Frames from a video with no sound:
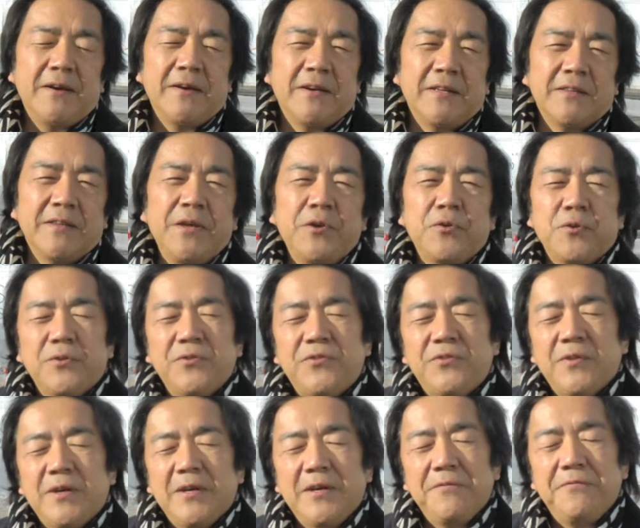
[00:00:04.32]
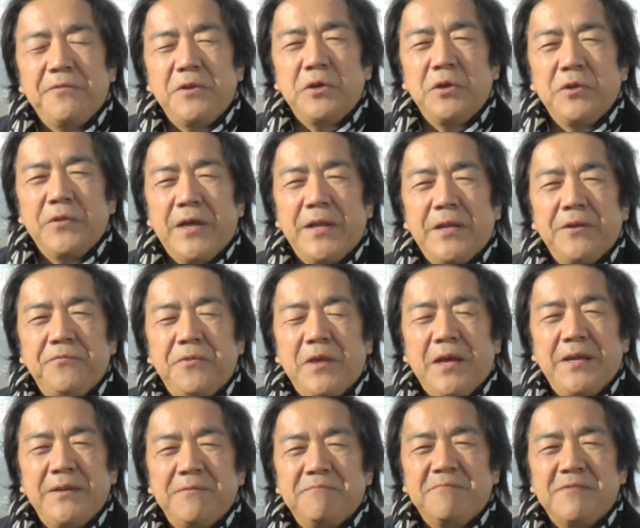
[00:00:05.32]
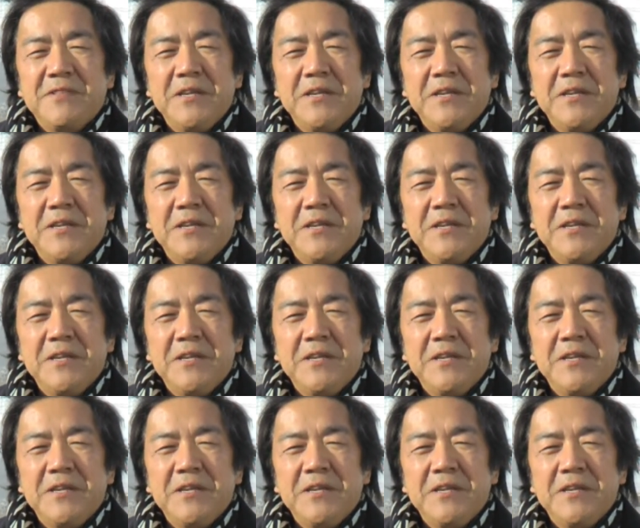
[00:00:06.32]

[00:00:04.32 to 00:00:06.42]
uh, leaders uh, feel that if they